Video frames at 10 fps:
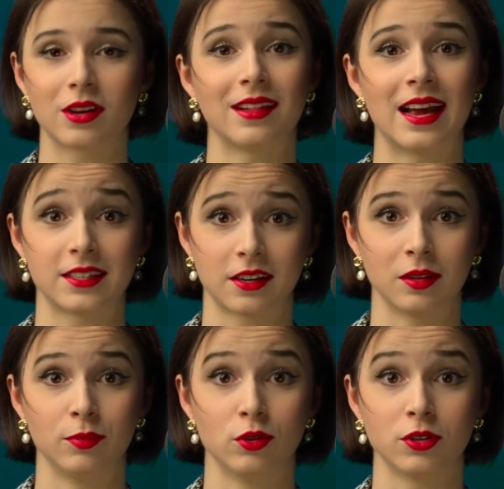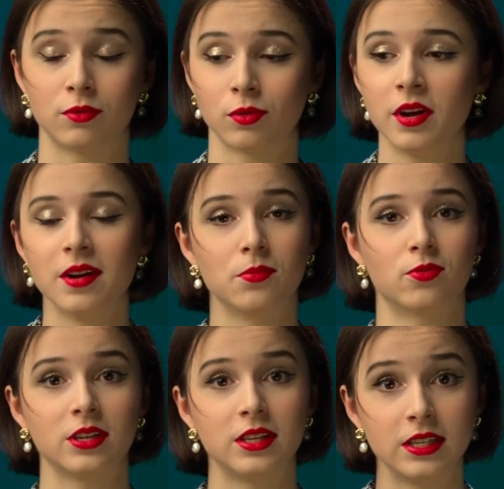classical, beautiful,
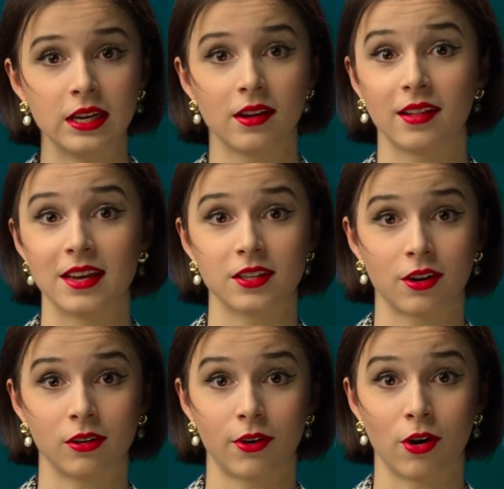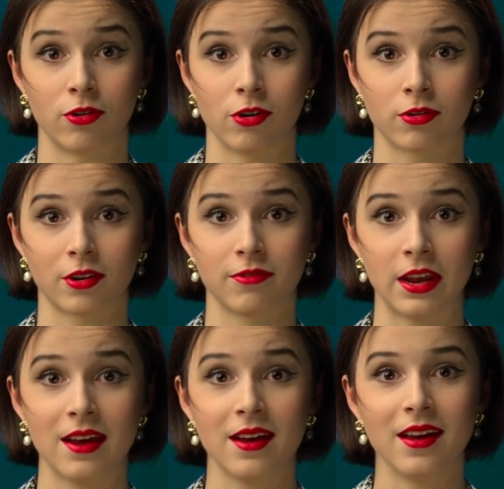pristine classical choreography